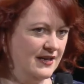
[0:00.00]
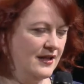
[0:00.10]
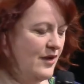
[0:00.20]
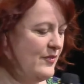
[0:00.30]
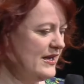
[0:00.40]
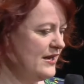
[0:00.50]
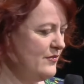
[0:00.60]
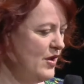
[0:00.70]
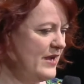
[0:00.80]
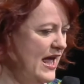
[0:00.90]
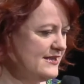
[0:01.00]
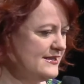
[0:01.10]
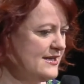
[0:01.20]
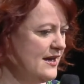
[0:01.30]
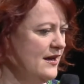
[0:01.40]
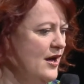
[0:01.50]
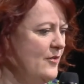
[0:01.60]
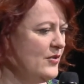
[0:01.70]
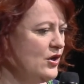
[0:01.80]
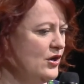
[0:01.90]
I'll come back in a moment, Esther,
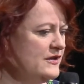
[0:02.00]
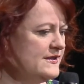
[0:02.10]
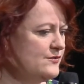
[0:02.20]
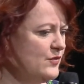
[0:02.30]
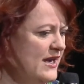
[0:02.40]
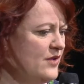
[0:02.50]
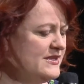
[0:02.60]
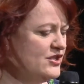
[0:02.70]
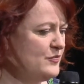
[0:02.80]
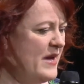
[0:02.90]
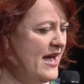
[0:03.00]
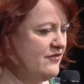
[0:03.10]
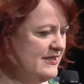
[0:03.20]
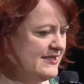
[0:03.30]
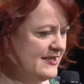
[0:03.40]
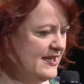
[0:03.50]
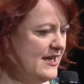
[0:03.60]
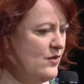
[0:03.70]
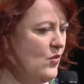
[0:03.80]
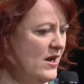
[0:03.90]
because when I was in Japan
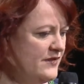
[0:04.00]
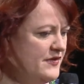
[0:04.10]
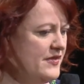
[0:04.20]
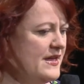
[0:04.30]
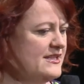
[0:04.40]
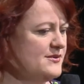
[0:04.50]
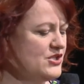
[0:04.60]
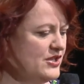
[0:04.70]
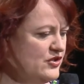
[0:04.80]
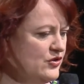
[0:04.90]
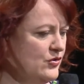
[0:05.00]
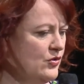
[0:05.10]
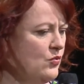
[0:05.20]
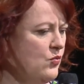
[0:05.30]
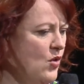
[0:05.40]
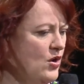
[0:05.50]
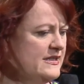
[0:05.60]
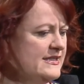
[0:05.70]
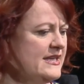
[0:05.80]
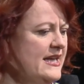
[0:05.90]
recently, one of the things which I saw
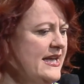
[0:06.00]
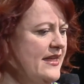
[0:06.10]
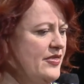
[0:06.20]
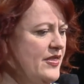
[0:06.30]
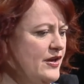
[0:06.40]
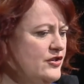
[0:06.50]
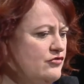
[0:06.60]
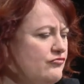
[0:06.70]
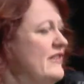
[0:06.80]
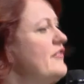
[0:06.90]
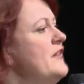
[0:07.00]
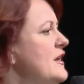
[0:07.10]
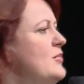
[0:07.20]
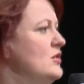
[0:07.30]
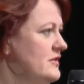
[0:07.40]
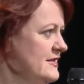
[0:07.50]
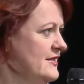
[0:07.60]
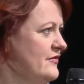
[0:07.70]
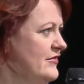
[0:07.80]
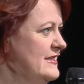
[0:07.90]
was that refillables,
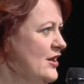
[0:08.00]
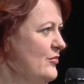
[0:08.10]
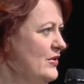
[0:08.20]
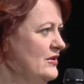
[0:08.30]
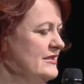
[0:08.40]
for example.